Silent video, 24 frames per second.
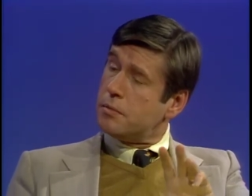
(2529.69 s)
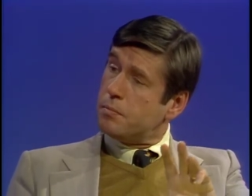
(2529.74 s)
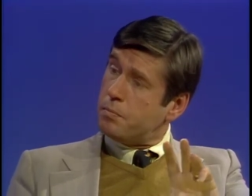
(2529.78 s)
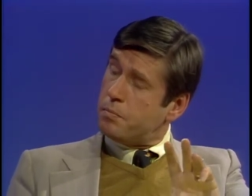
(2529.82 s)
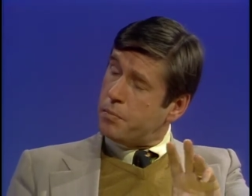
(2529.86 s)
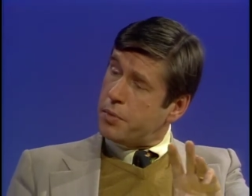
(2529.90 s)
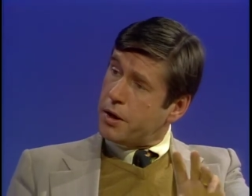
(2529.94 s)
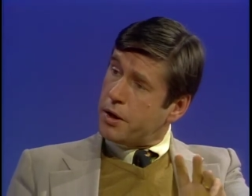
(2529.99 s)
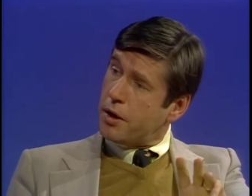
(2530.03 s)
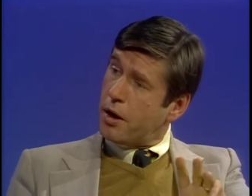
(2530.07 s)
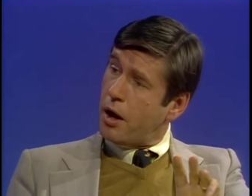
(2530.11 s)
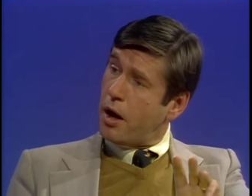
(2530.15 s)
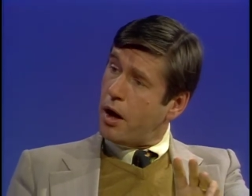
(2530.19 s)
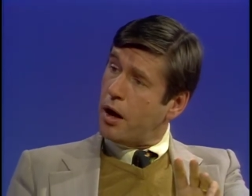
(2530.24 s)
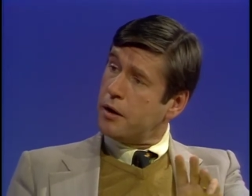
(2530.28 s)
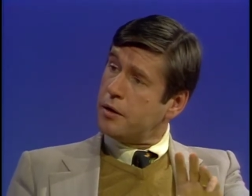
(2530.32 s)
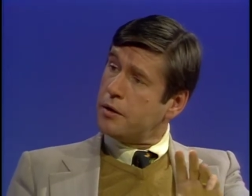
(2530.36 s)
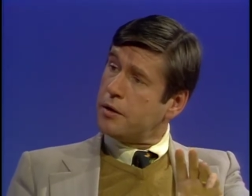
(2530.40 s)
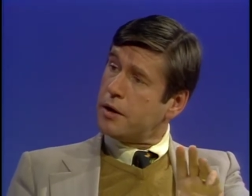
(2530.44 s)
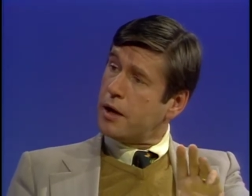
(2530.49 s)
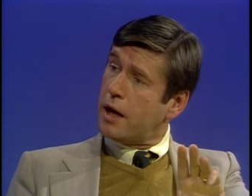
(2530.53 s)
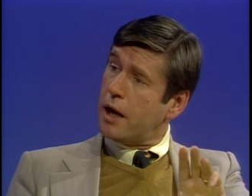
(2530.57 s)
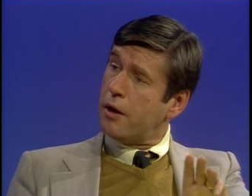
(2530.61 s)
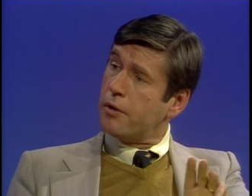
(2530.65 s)
beyond
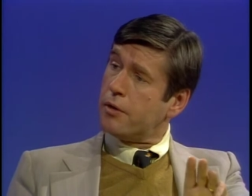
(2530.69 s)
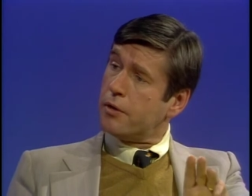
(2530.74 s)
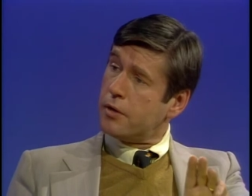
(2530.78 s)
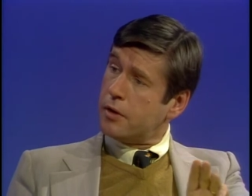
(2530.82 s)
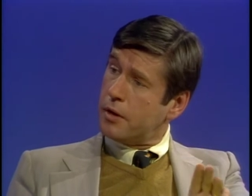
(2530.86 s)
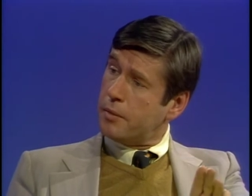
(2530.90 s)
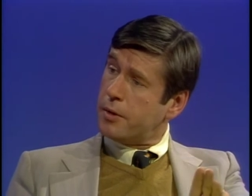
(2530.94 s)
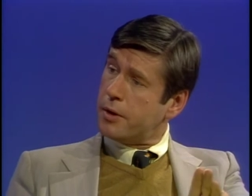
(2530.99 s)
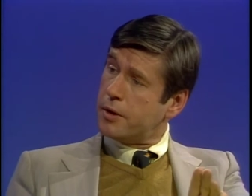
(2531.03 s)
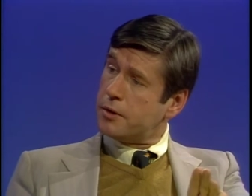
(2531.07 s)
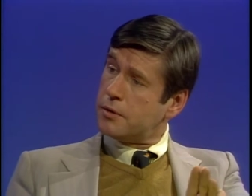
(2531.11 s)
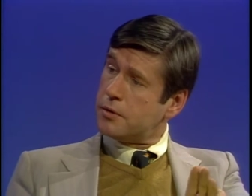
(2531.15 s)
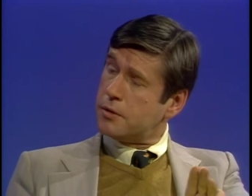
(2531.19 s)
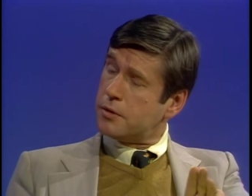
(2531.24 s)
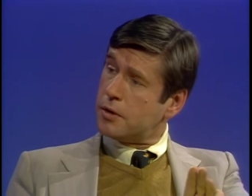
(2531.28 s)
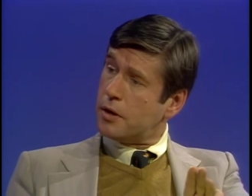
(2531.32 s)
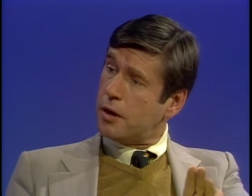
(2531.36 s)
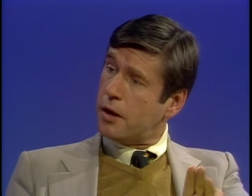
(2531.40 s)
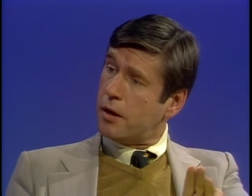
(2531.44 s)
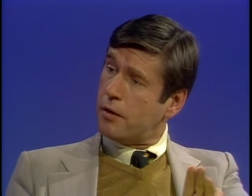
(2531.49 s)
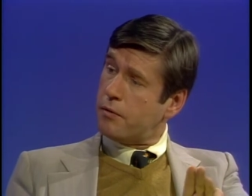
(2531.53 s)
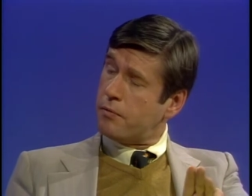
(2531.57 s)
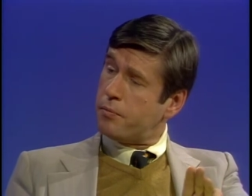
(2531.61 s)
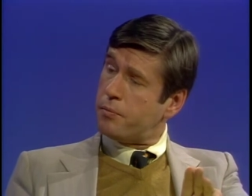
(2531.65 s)
the outer limits
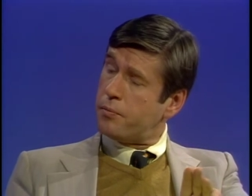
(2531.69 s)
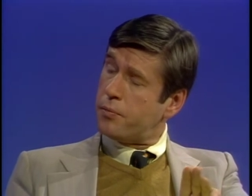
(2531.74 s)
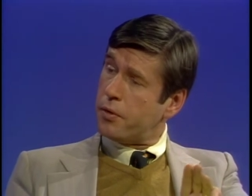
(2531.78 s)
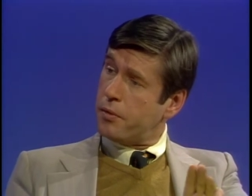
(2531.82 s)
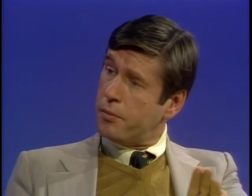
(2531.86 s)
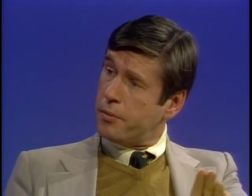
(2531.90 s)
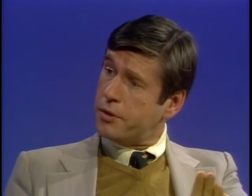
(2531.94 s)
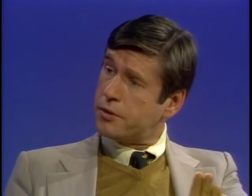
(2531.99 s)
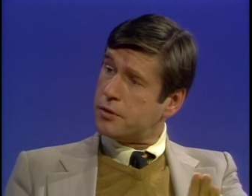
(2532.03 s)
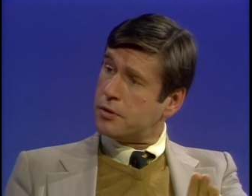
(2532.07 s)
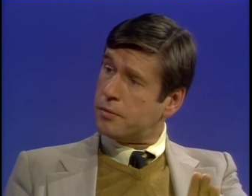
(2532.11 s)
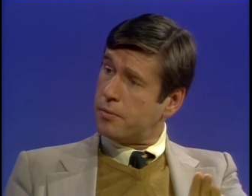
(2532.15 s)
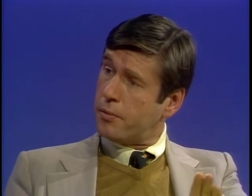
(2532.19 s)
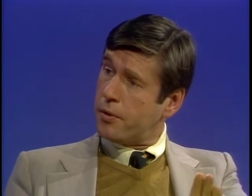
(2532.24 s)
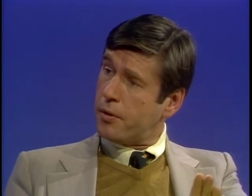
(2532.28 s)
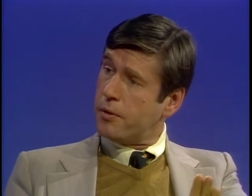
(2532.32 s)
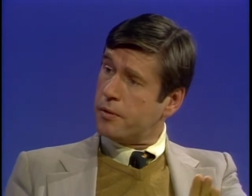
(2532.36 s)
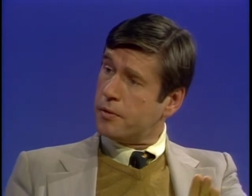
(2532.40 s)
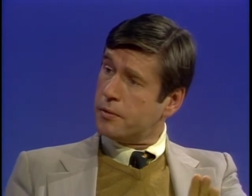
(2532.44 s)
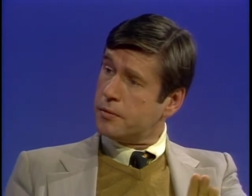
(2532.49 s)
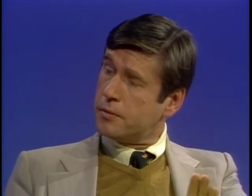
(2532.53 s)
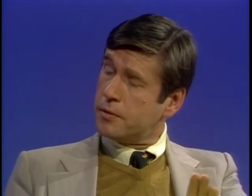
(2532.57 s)
of permissible